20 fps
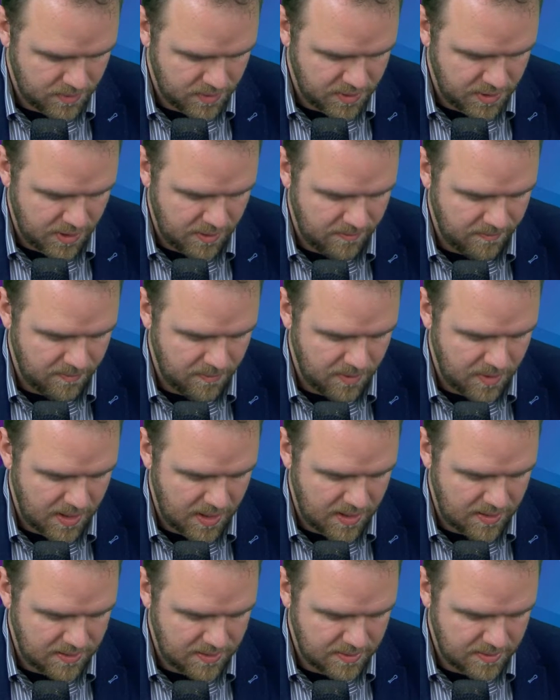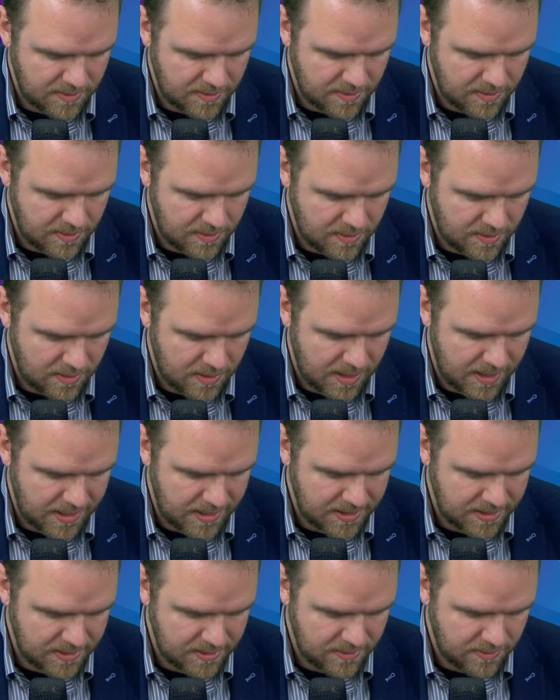Don't forget
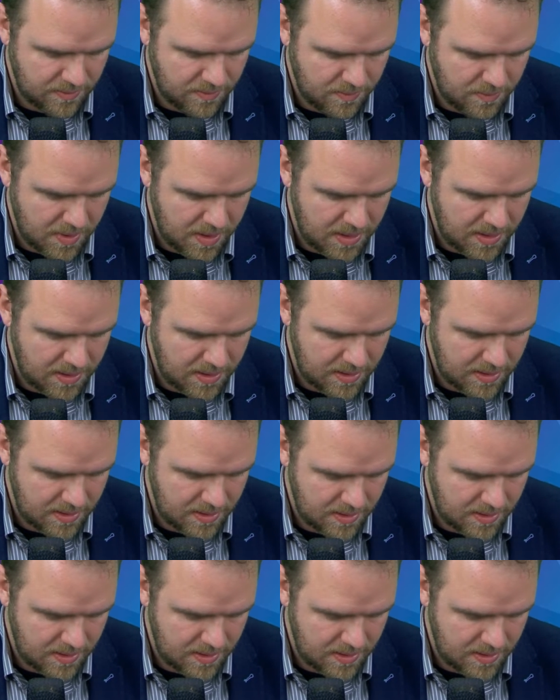next week.